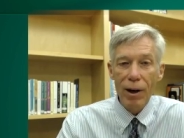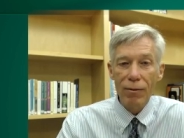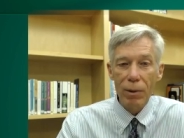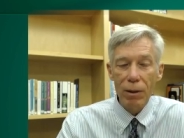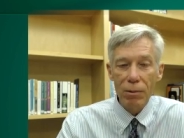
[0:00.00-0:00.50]
We
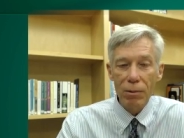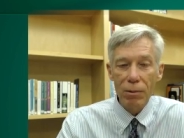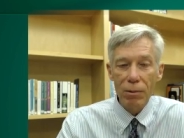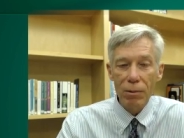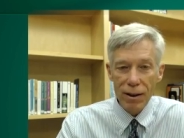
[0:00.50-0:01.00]
have to be able to
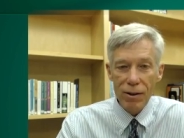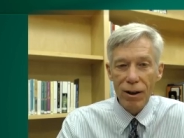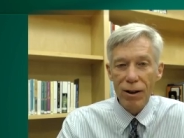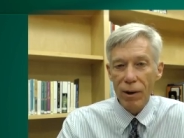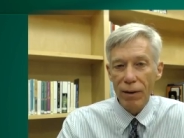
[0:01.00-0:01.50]
get the T
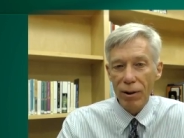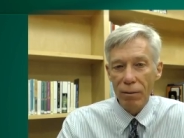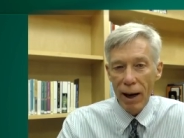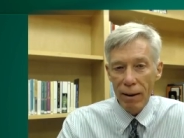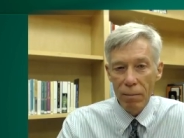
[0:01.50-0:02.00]
cells. We have
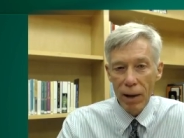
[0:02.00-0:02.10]
to ma